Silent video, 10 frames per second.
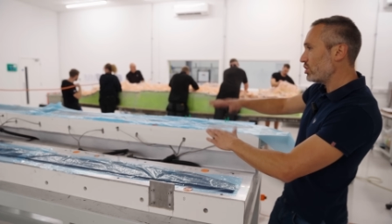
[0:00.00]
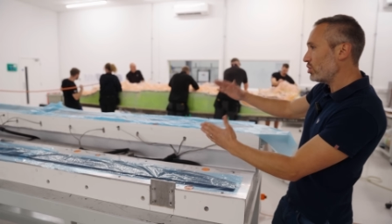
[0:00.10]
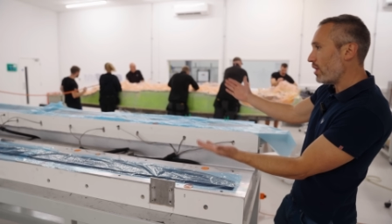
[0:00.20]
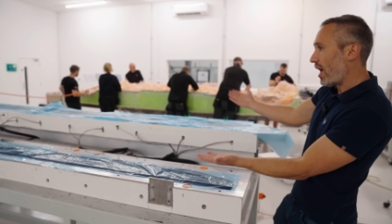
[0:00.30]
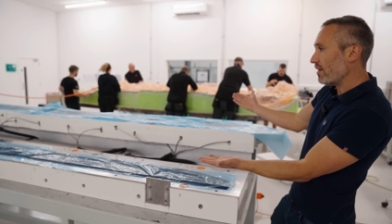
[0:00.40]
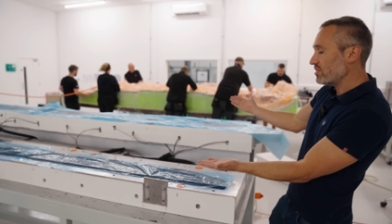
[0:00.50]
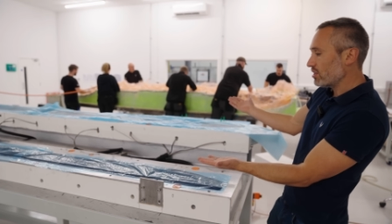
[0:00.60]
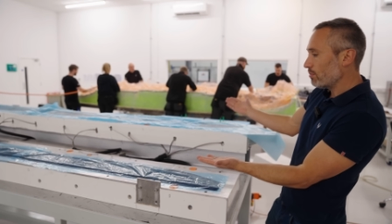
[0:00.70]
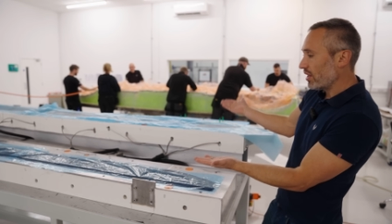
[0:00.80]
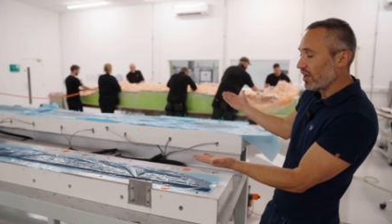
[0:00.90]
two halves of
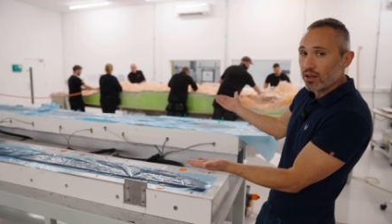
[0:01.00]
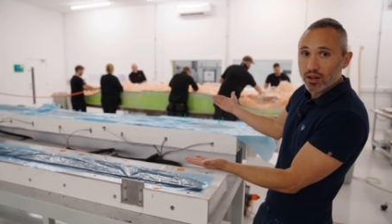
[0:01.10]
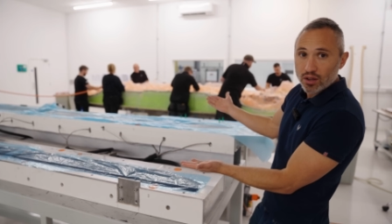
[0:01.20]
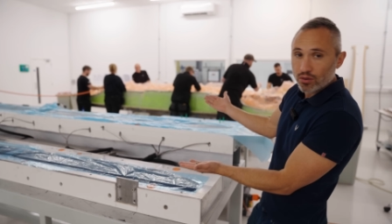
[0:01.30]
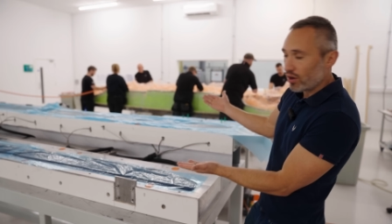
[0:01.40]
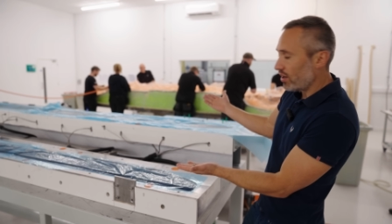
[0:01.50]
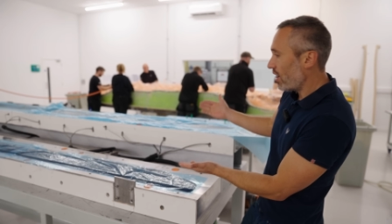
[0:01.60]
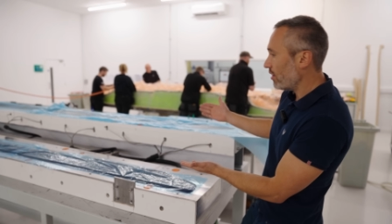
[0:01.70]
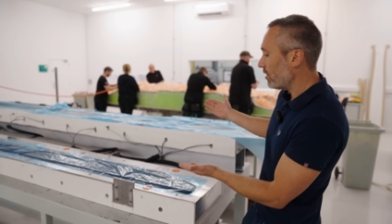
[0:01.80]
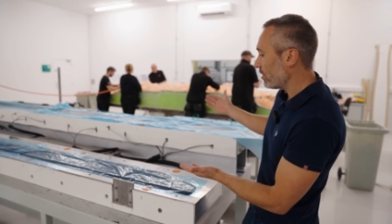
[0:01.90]
the blade right
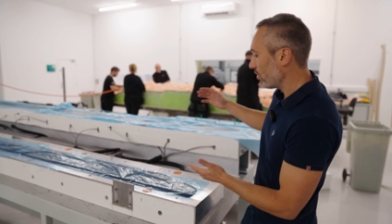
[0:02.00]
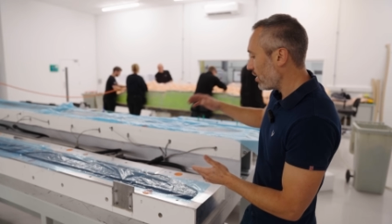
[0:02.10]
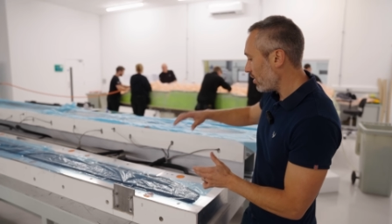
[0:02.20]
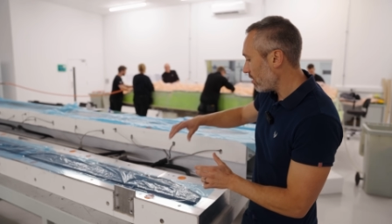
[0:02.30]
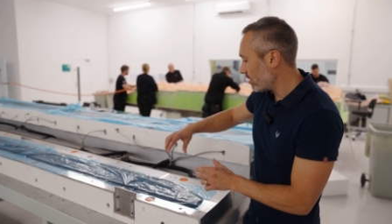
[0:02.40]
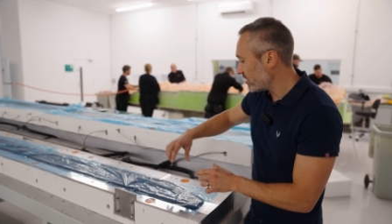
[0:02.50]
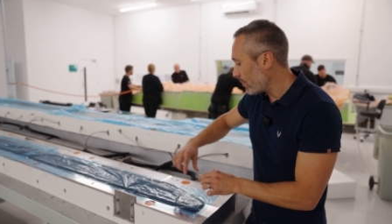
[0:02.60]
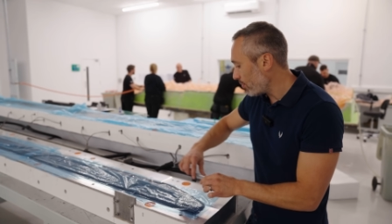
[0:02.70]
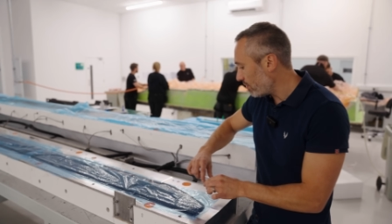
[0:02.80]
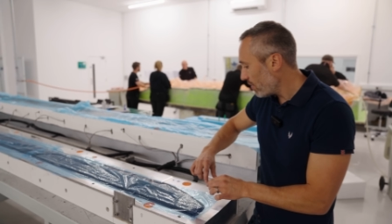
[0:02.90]
now that are uh,
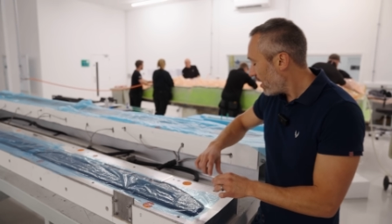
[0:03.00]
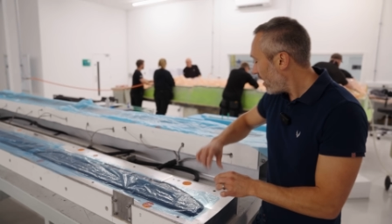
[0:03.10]
separate.